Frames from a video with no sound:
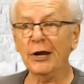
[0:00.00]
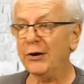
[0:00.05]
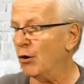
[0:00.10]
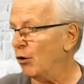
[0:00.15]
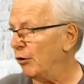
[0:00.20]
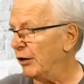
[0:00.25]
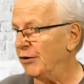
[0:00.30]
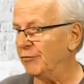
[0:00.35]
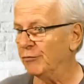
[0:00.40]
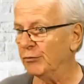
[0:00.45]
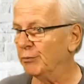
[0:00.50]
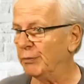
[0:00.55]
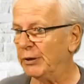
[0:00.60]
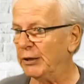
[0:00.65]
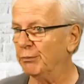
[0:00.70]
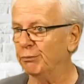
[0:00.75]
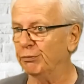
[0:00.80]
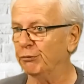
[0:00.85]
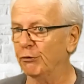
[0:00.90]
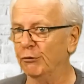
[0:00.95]
they're not even
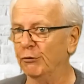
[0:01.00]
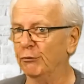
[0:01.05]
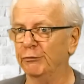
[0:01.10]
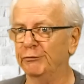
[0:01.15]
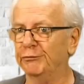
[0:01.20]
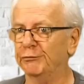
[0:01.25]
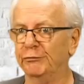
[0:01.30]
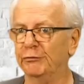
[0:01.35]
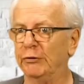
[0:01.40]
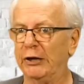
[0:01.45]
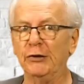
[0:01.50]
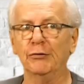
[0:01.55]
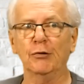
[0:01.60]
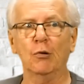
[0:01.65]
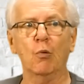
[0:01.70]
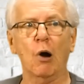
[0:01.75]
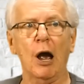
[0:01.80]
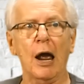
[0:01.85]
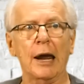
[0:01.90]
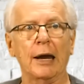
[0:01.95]
being proved either
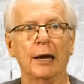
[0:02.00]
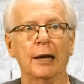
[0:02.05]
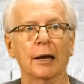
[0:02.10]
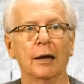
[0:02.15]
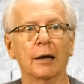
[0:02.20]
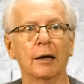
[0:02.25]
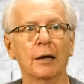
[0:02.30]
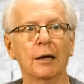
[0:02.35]
way.